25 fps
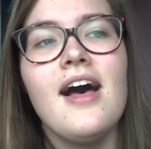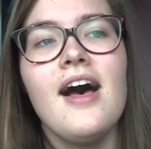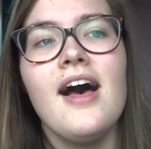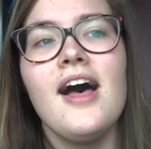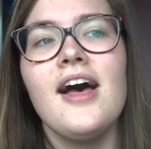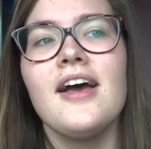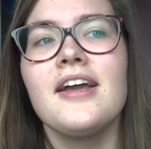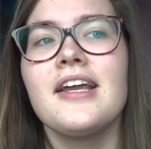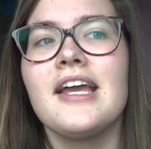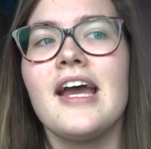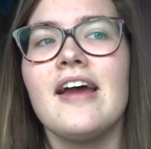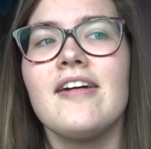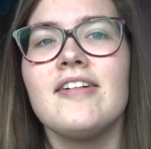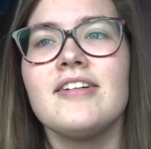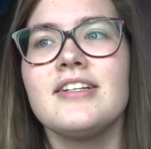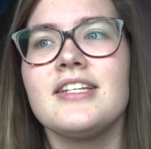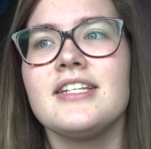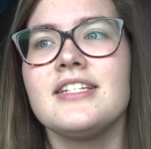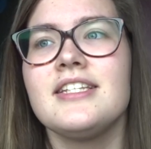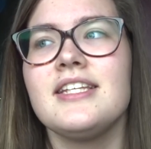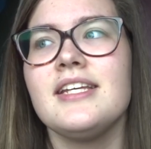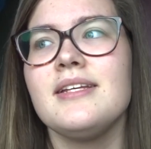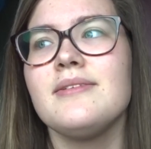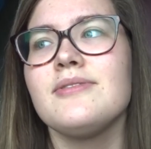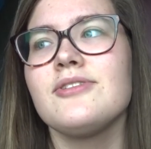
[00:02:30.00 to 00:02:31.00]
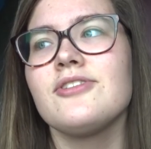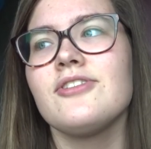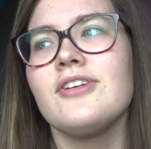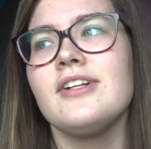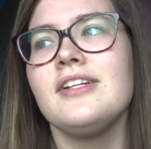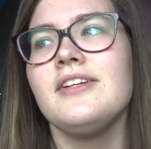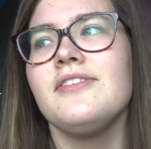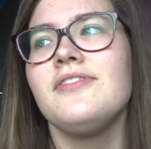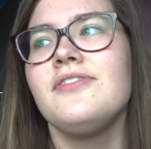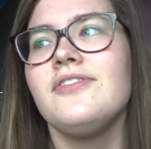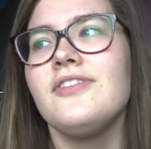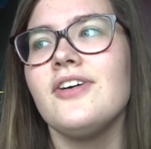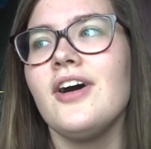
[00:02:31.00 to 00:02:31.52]
Her character seems
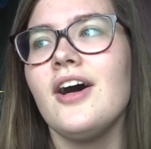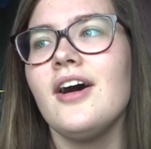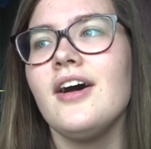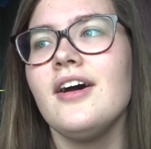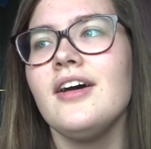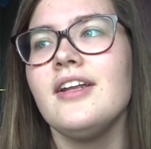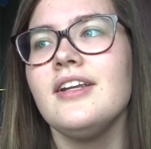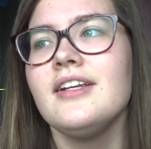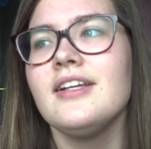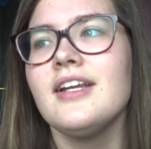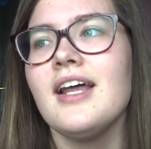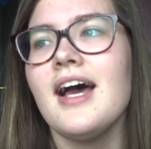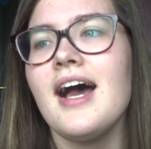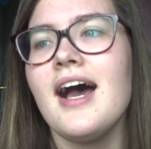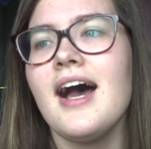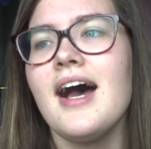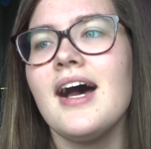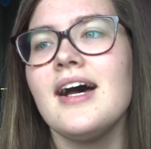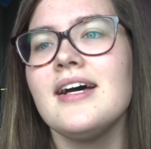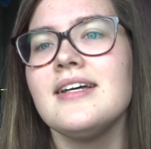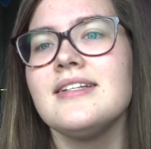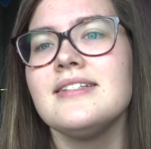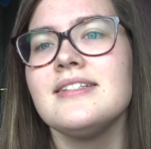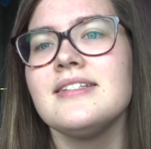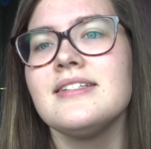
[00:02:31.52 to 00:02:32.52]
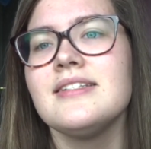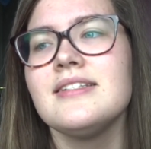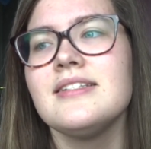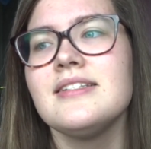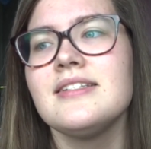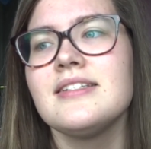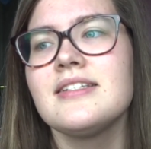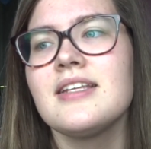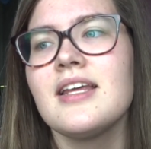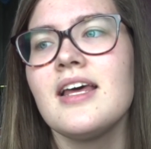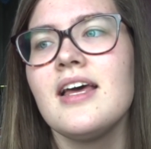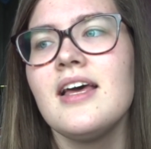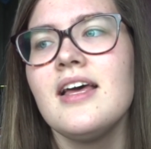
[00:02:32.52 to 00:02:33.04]
really fun,
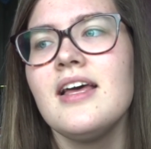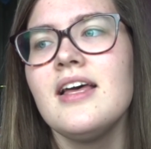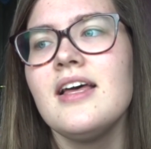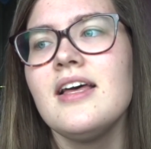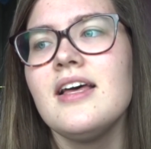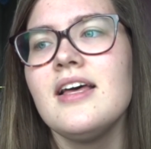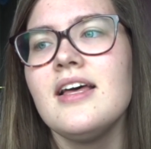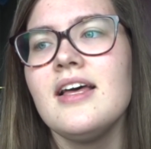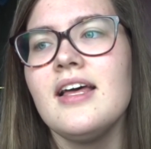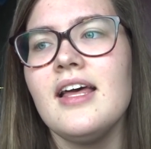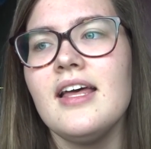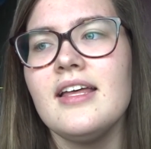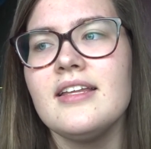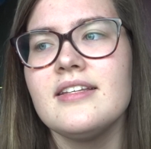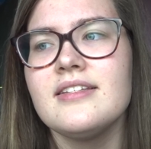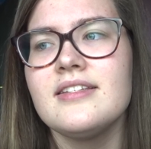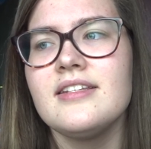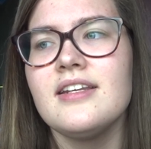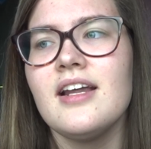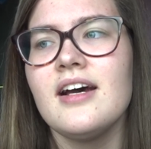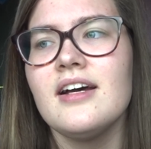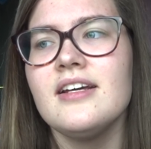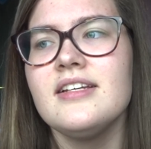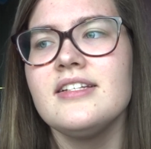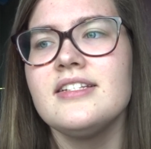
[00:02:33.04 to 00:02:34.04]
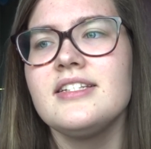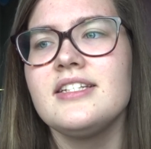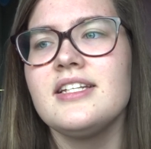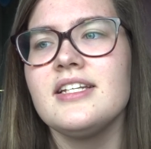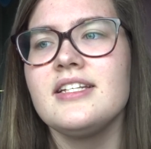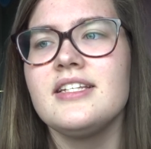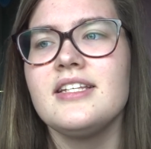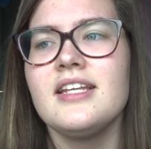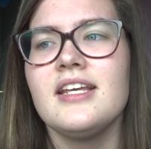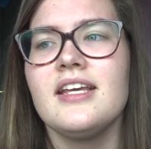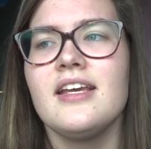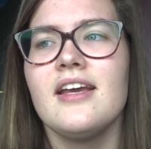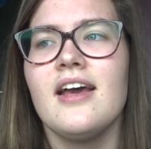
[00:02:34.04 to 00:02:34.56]
and it's nice to
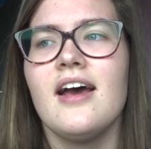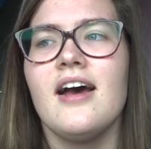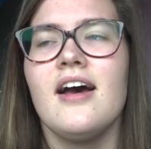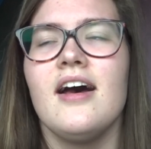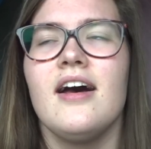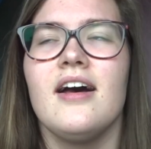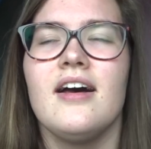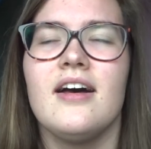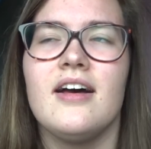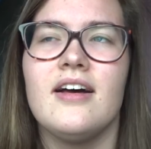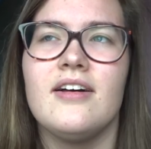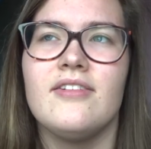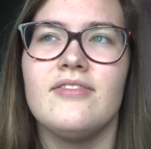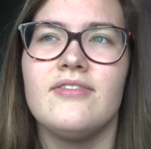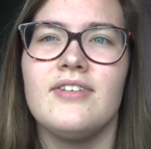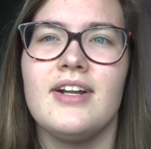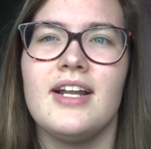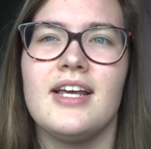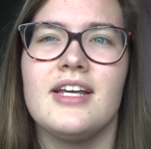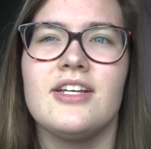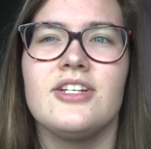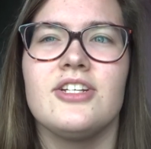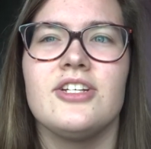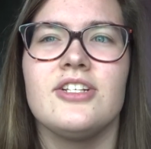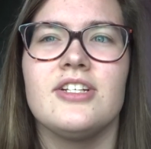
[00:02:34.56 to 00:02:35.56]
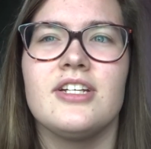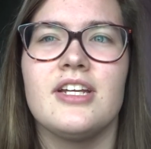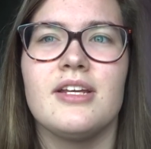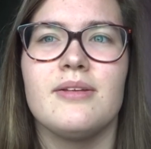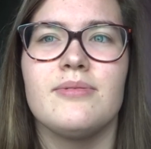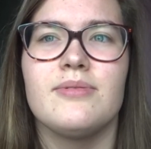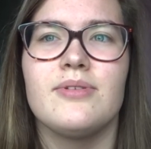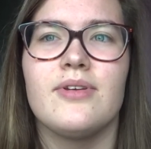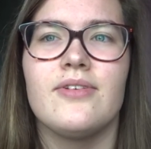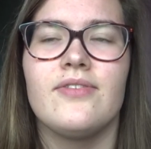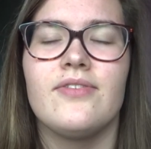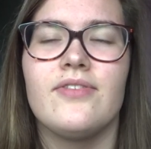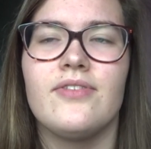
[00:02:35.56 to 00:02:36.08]
see her
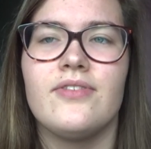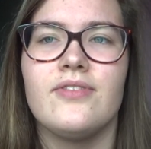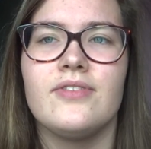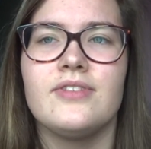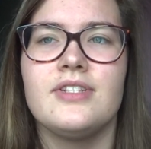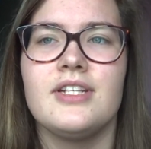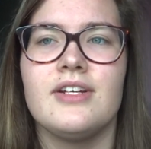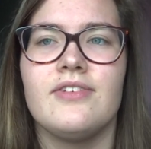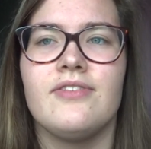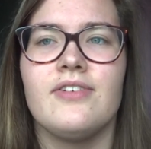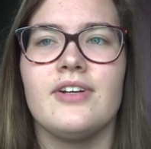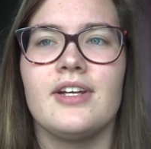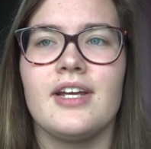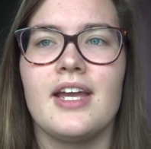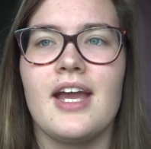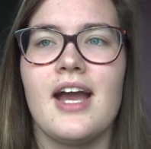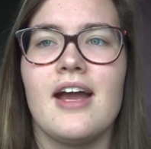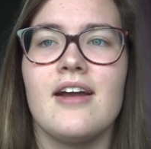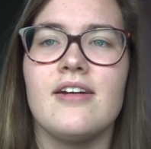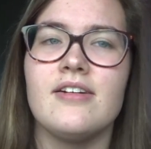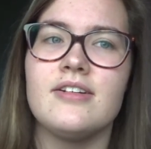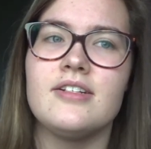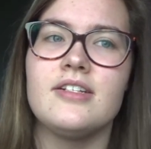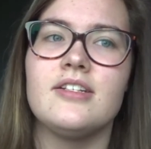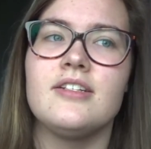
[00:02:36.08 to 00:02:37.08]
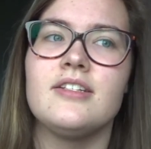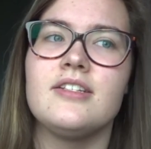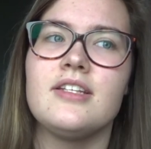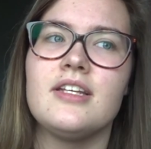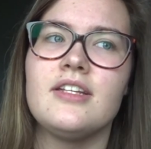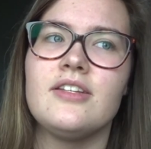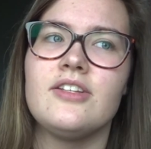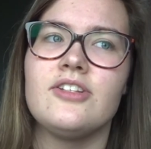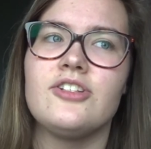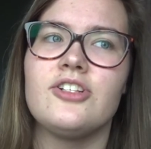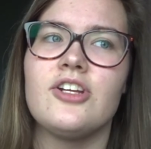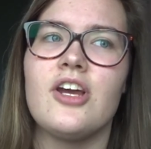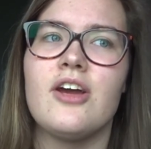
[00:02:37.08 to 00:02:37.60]
relationships with different characters
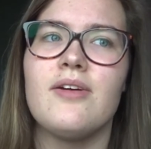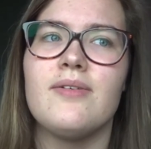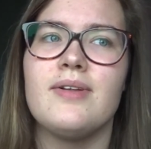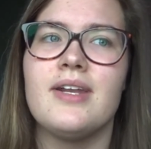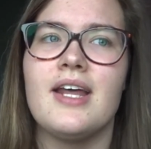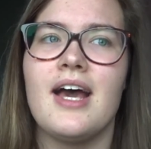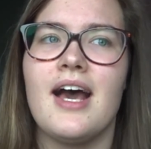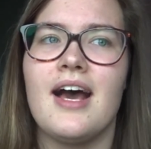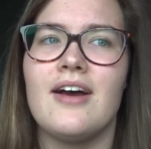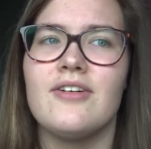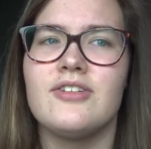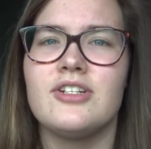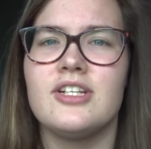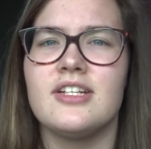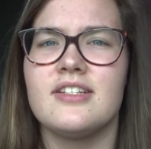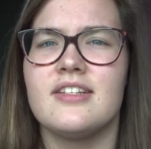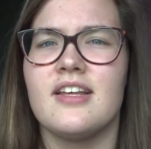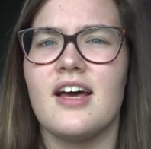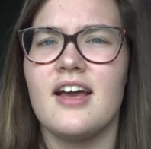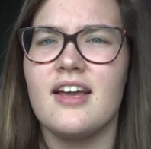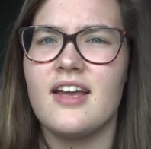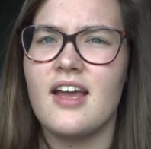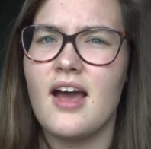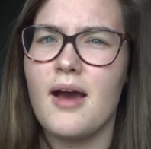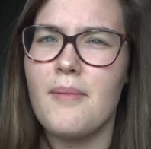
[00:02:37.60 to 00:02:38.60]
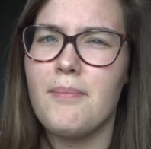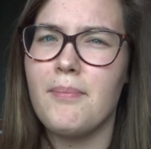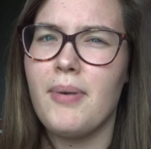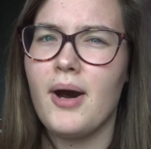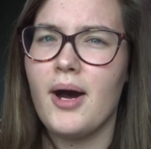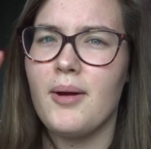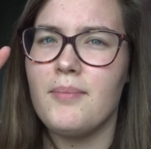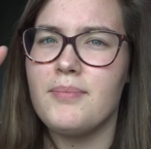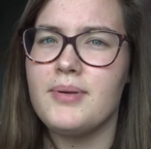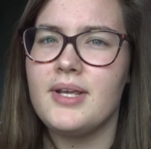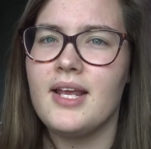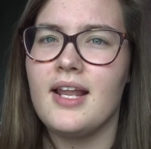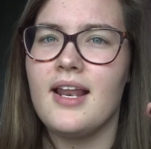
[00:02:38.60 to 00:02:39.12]
in the show and how she's like a
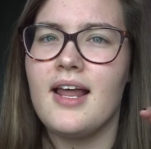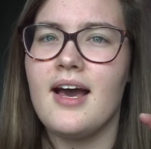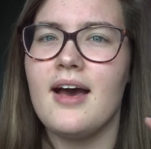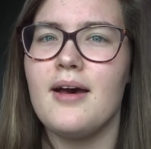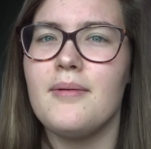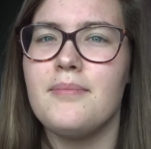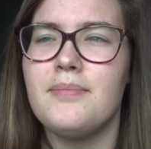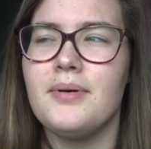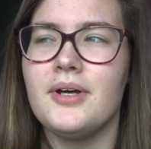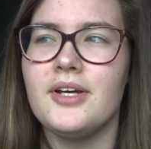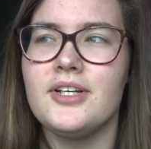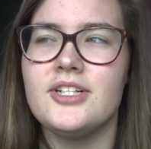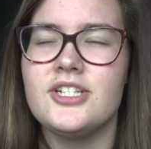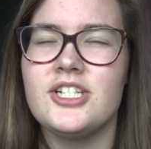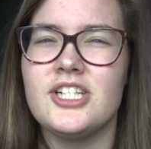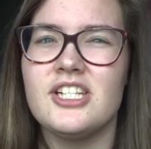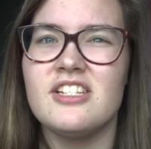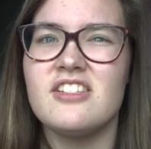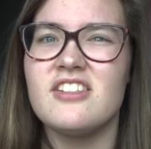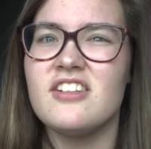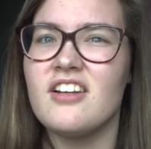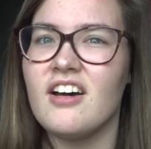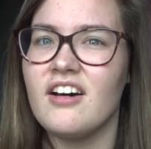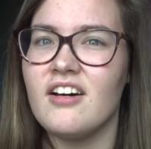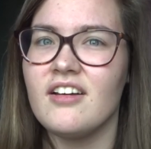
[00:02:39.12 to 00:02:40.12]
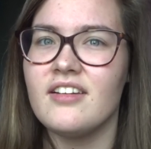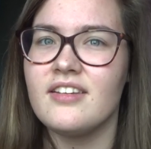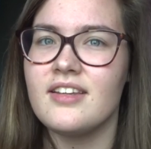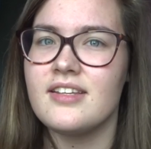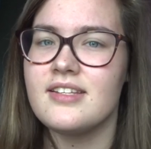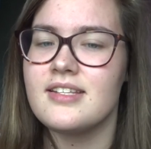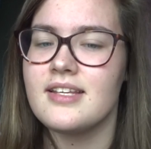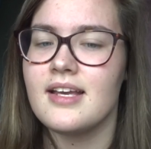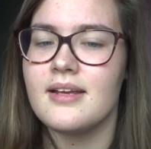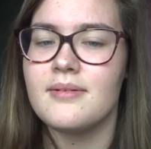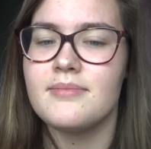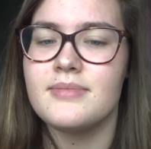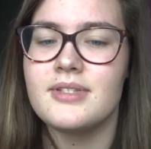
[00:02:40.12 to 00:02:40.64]
popular, but she's not at the
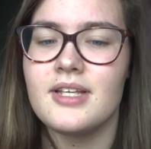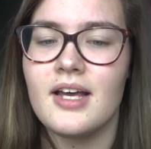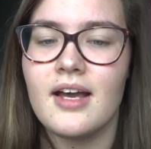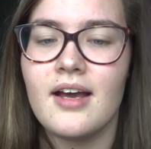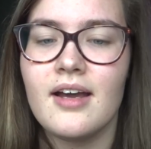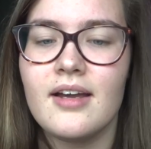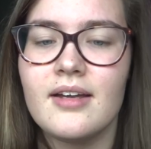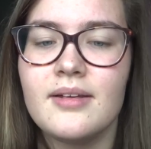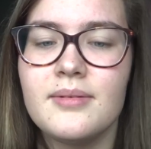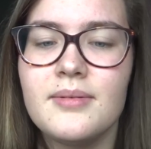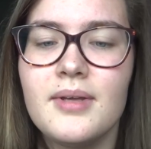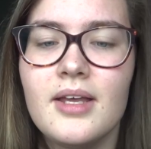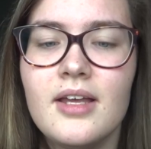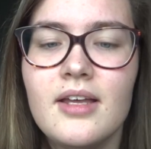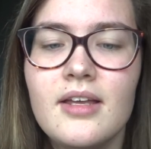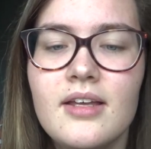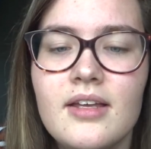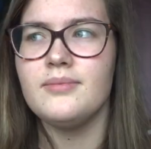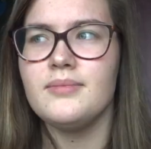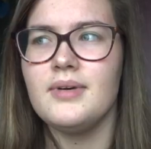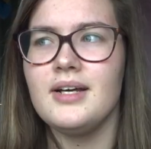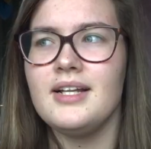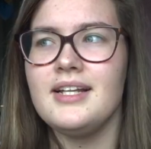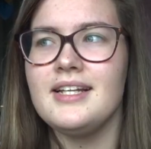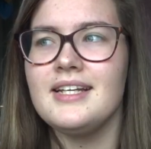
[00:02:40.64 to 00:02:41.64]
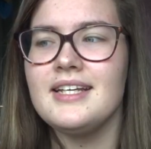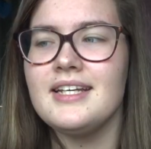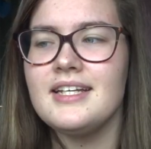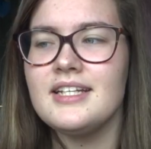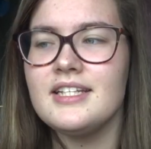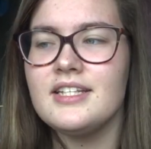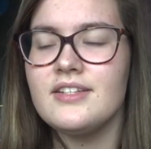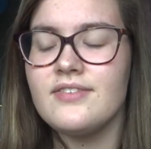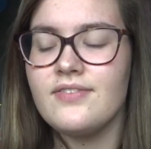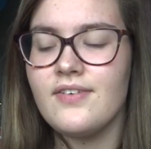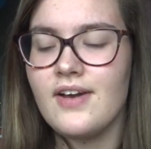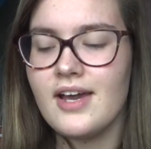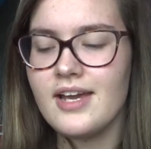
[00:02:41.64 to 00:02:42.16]
same time. My
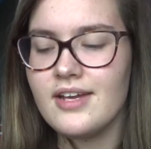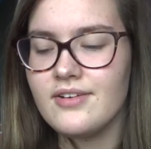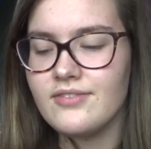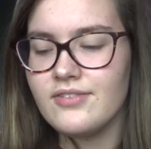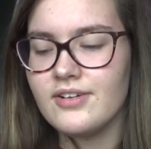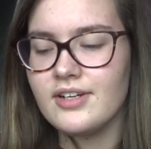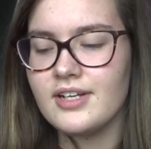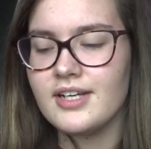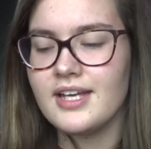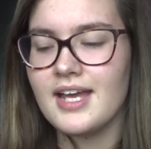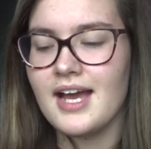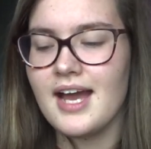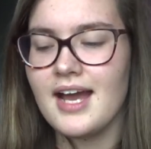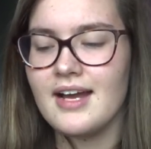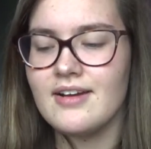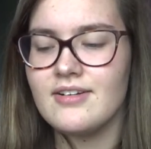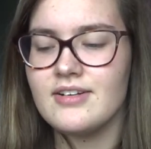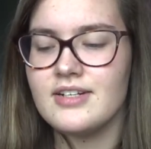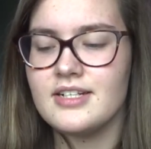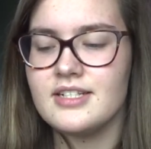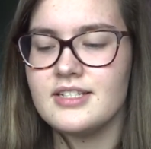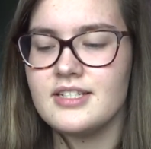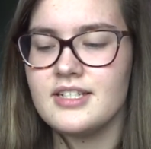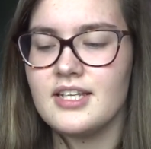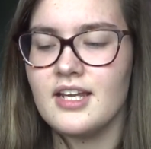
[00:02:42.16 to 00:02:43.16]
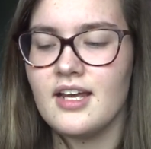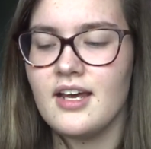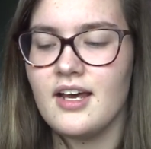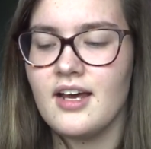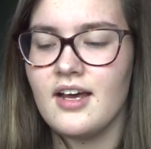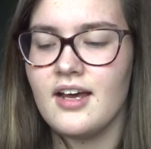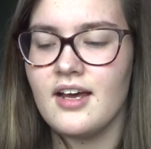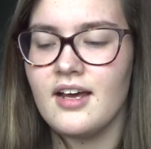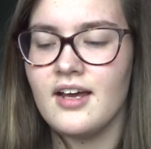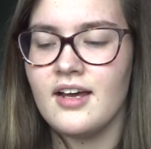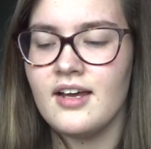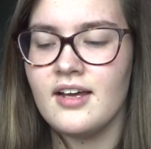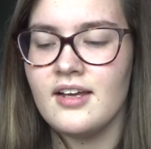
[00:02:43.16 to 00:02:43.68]
least favourite
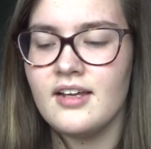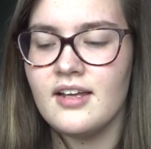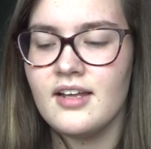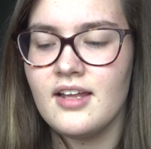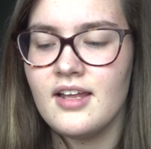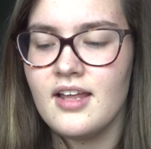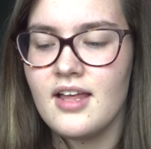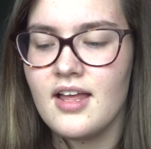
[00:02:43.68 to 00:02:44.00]
character,